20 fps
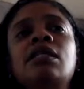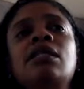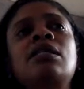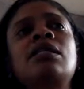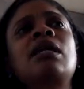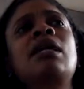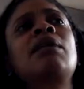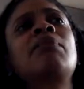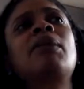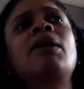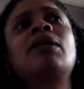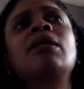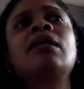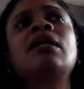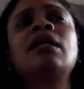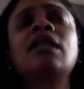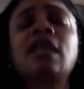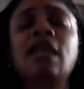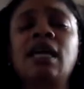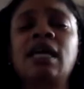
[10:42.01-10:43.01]
It's not about
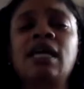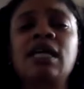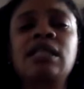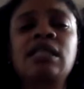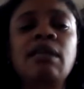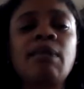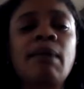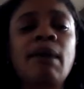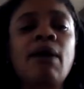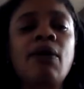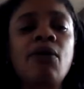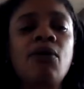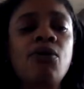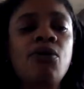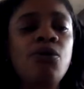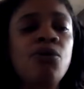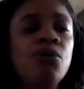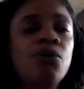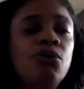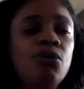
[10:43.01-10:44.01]
none of that. It's
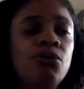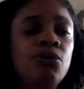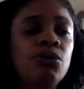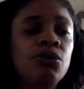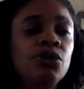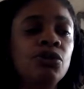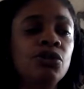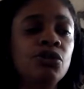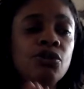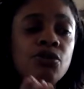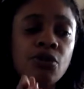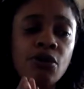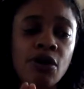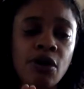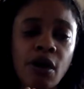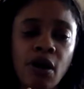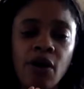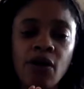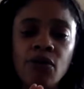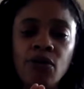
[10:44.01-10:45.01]
about who you
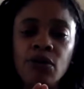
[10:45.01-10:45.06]
are,